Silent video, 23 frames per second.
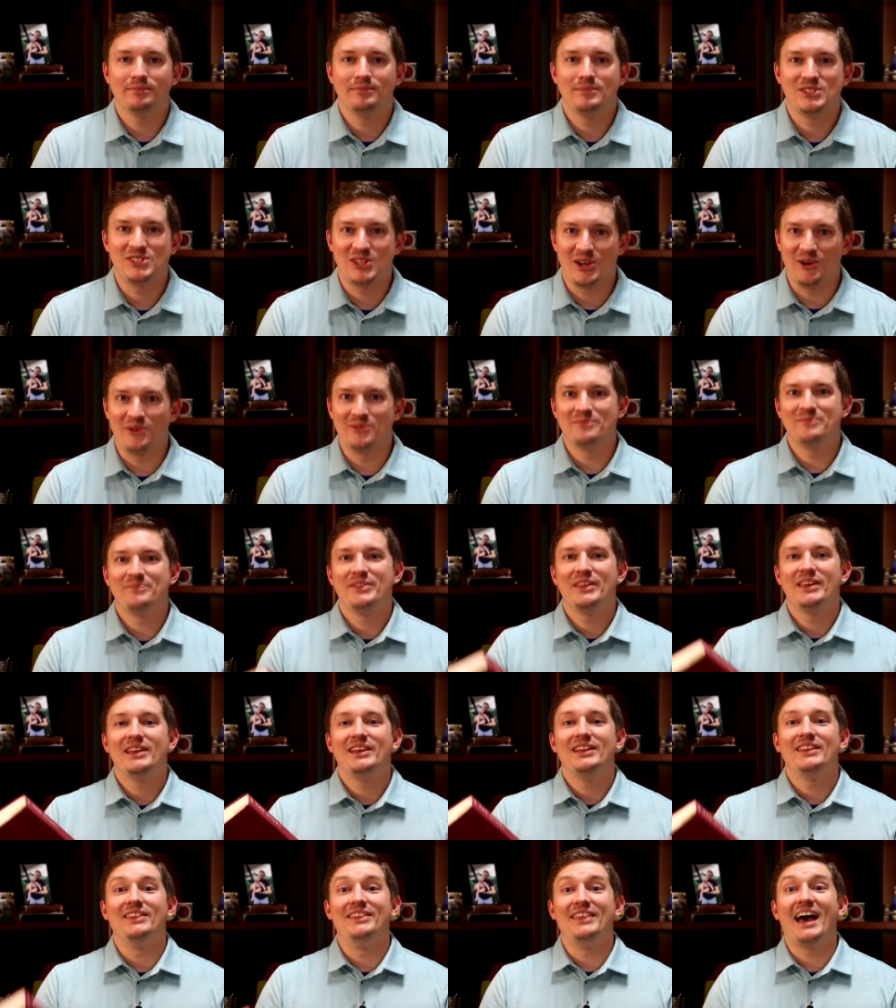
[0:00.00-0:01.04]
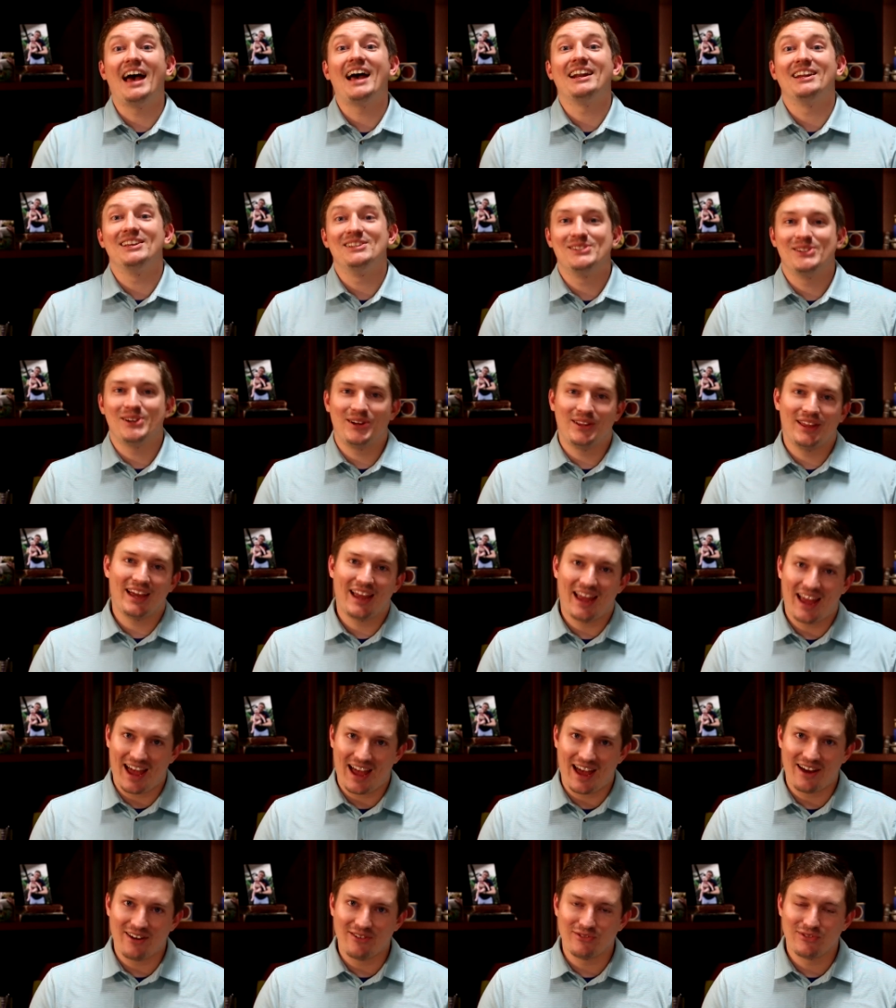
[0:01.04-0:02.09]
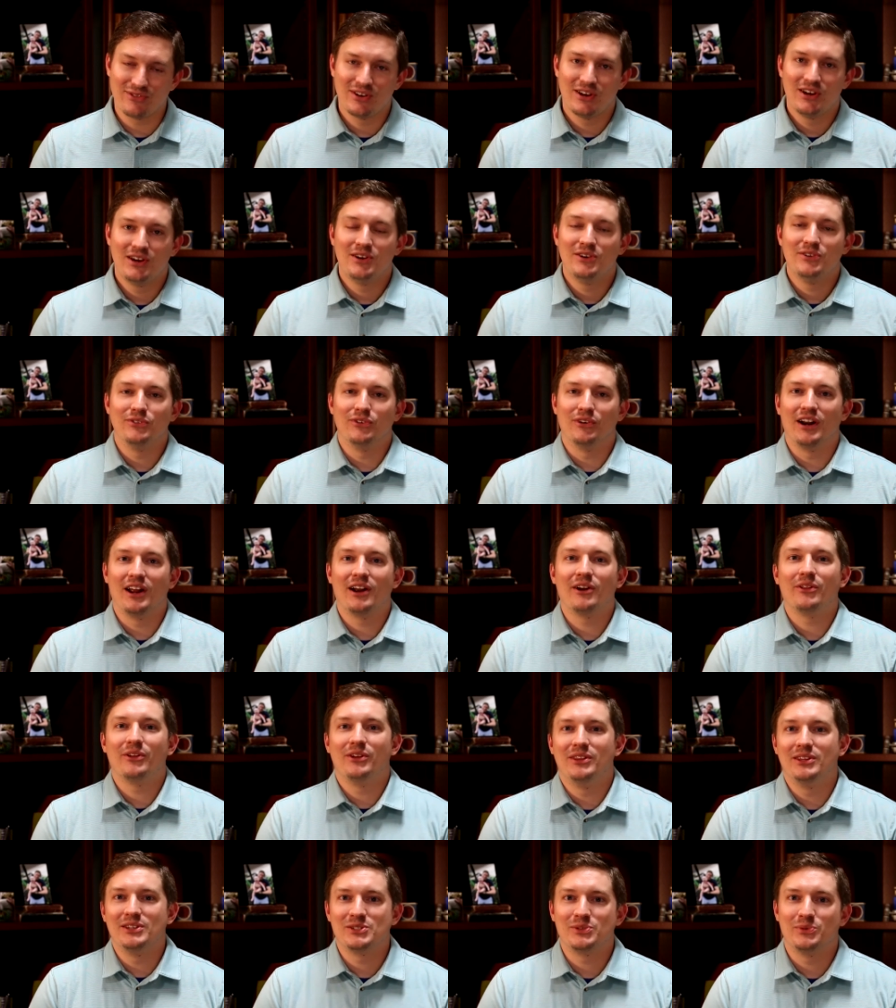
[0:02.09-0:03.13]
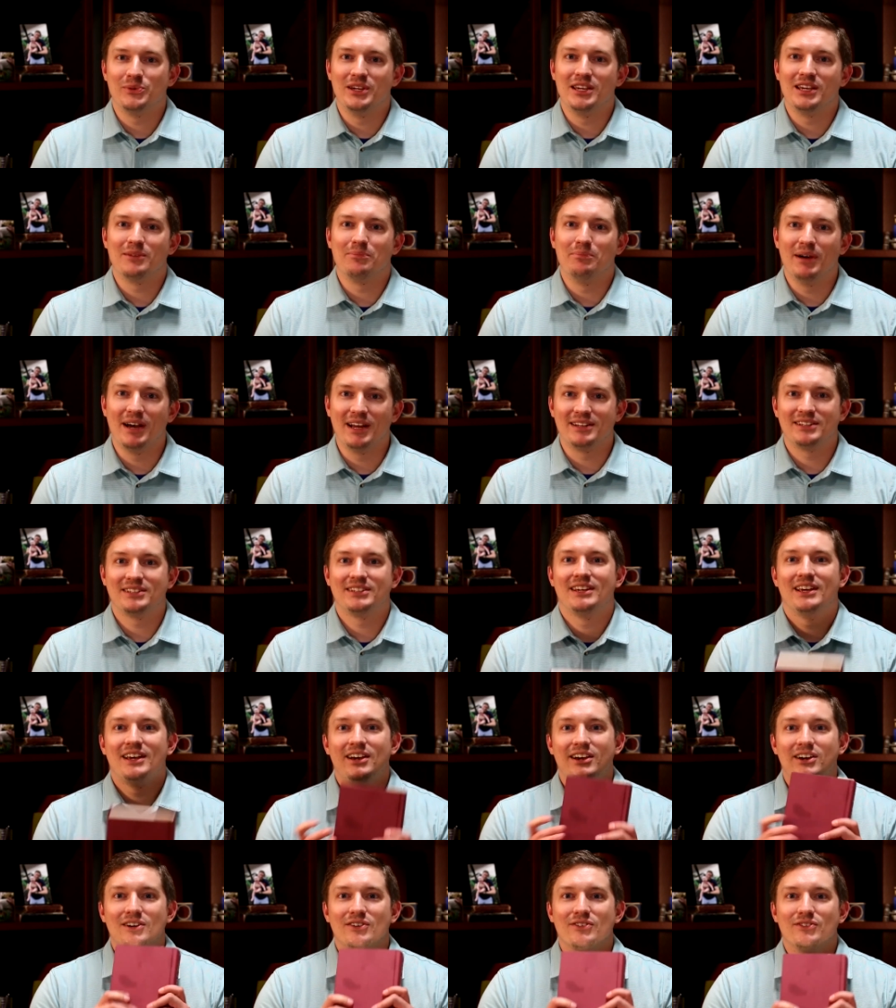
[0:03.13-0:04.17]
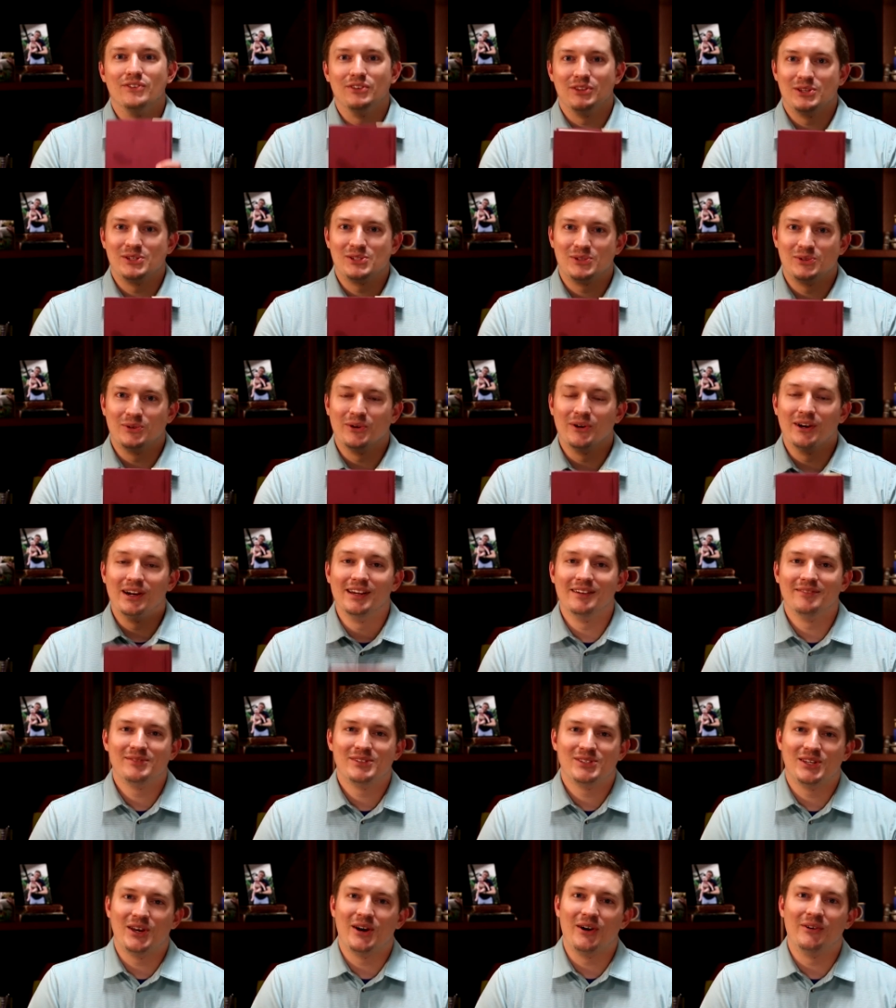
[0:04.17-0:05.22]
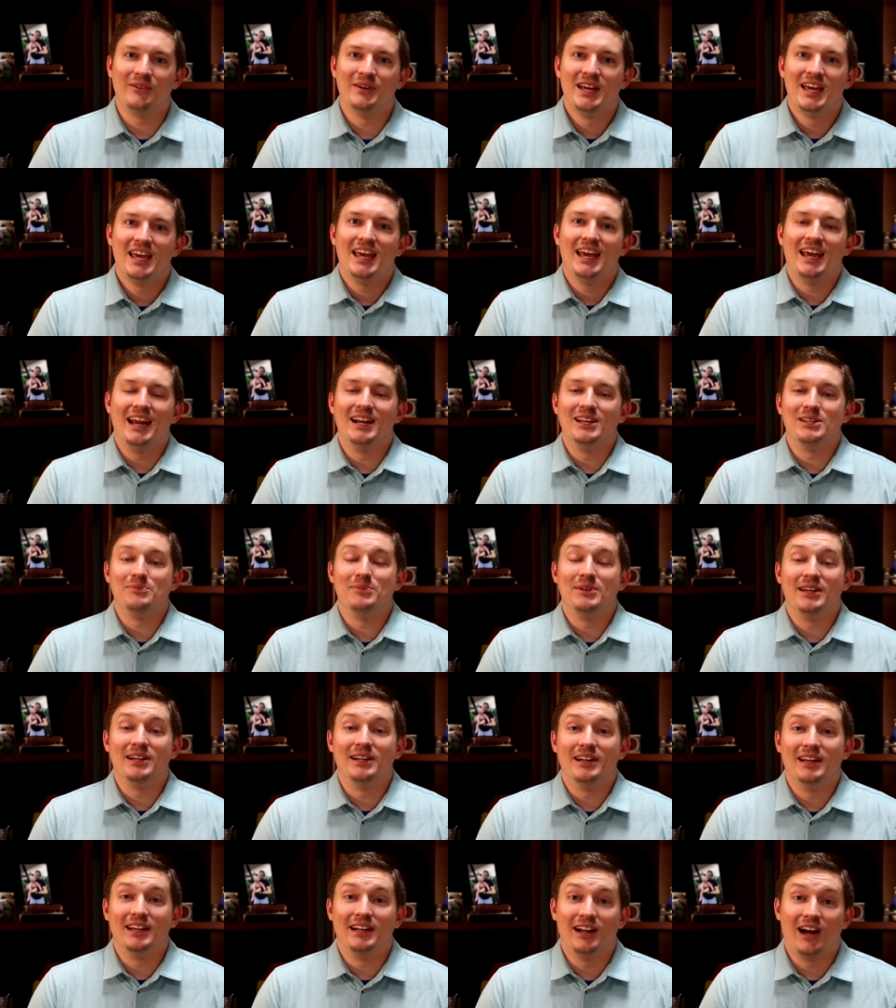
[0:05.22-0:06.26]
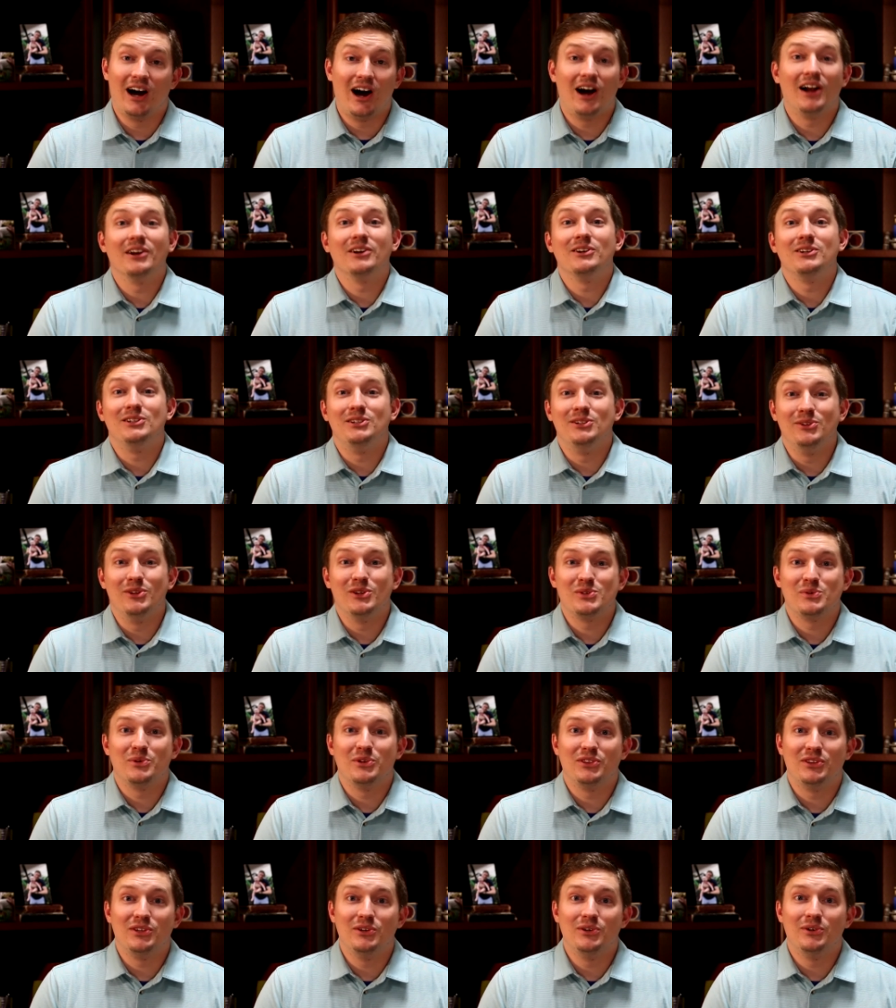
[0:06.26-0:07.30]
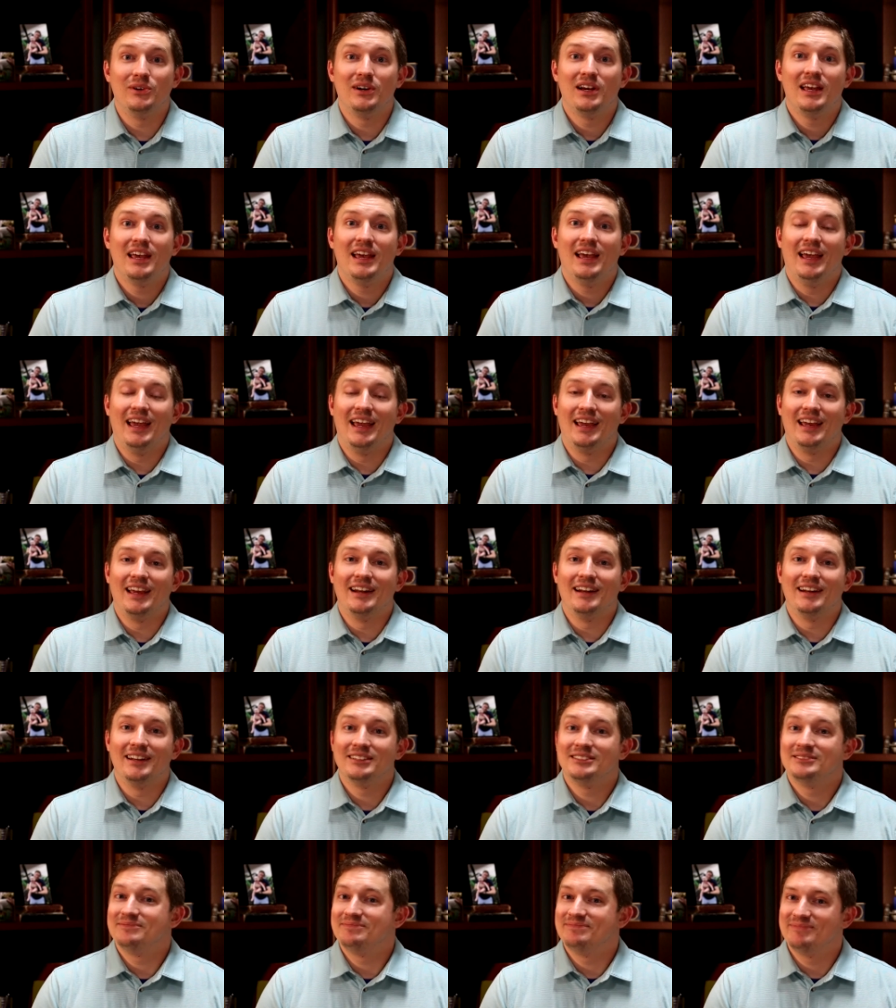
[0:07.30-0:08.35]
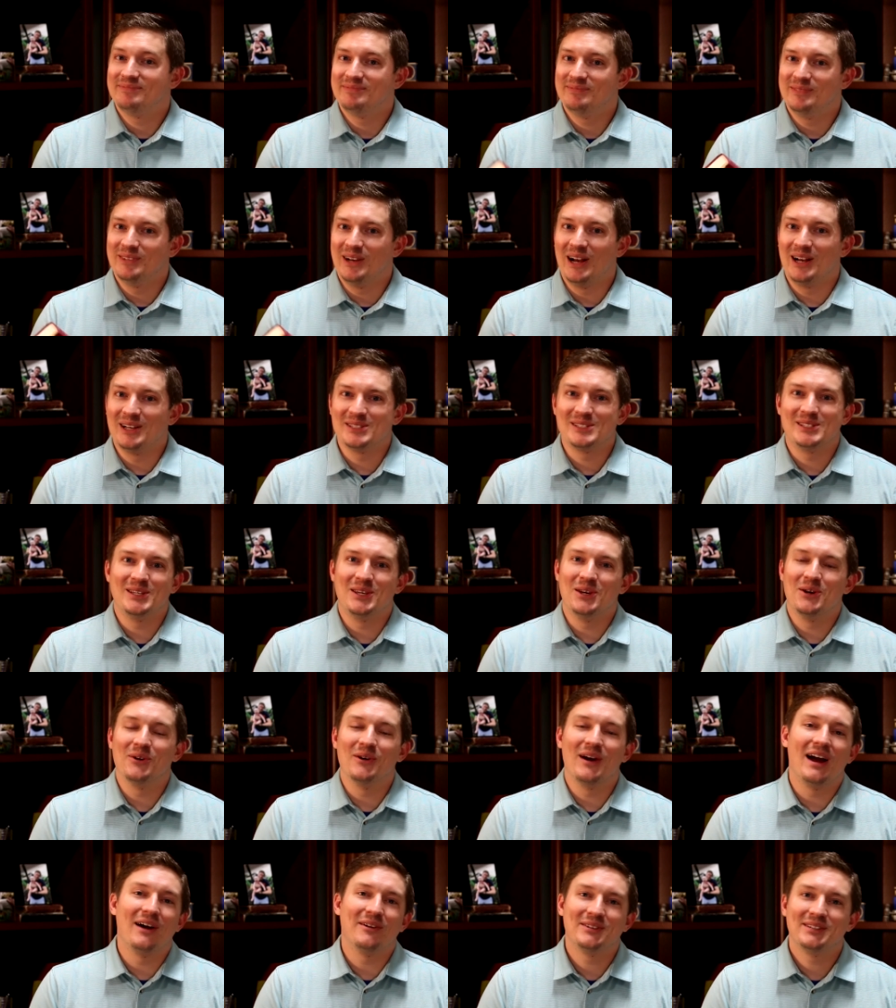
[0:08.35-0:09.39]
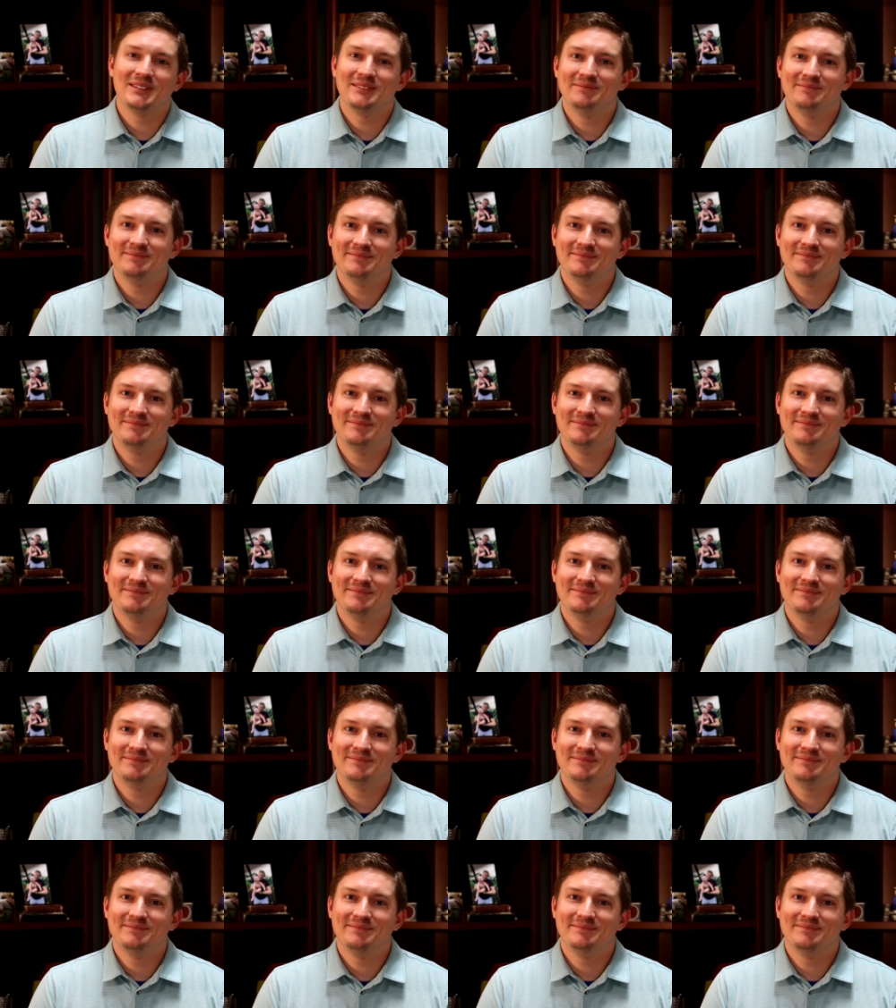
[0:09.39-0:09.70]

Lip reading: So that is all I have for not only this week, but for the story. So it has been an honor to do this with you, and I'll see you around.